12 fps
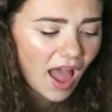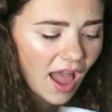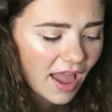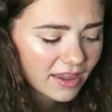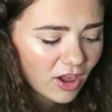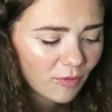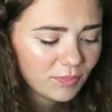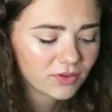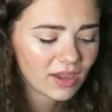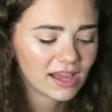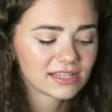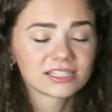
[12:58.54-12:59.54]
I hope you
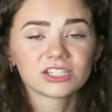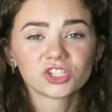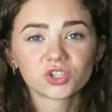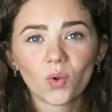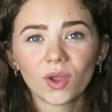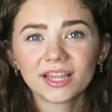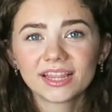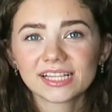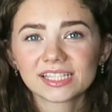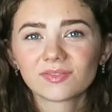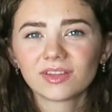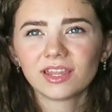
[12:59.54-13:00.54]
guys enjoyed
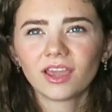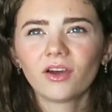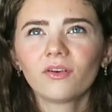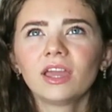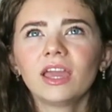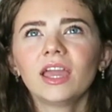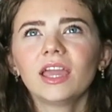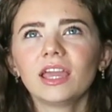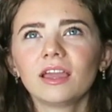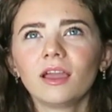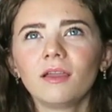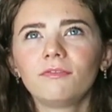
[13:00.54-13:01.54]
this video.
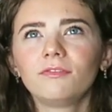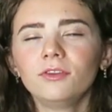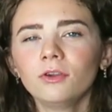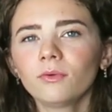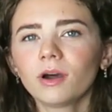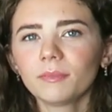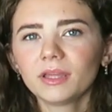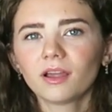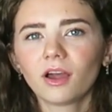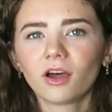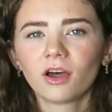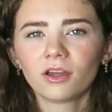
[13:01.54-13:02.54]
If you want me to
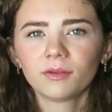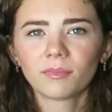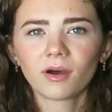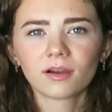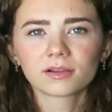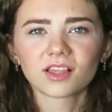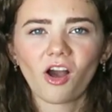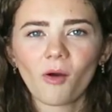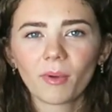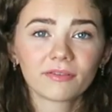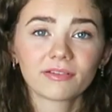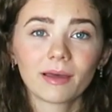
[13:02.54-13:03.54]
unbox all
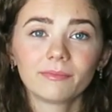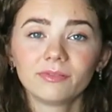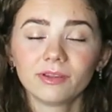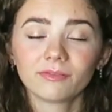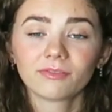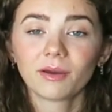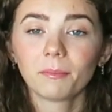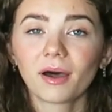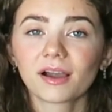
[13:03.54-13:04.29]
my FabFitFun